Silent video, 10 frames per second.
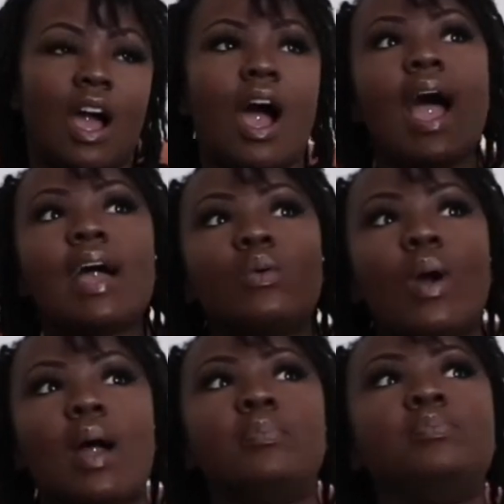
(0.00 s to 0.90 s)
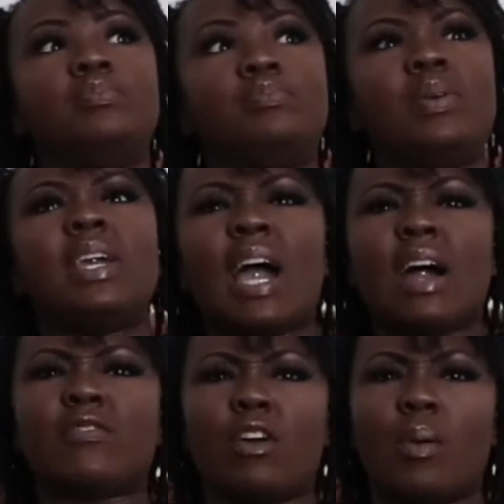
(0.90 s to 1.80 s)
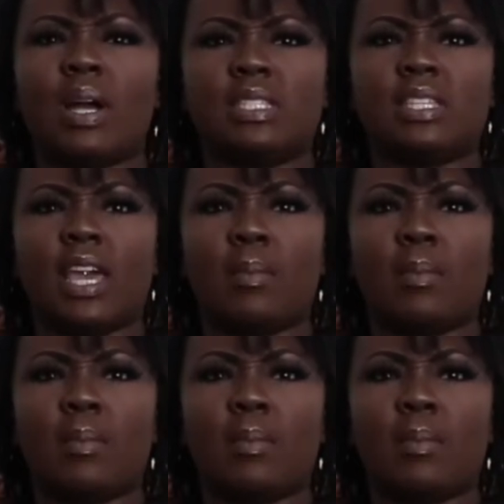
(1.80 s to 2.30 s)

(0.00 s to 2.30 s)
I had quite a big afro, I'd say,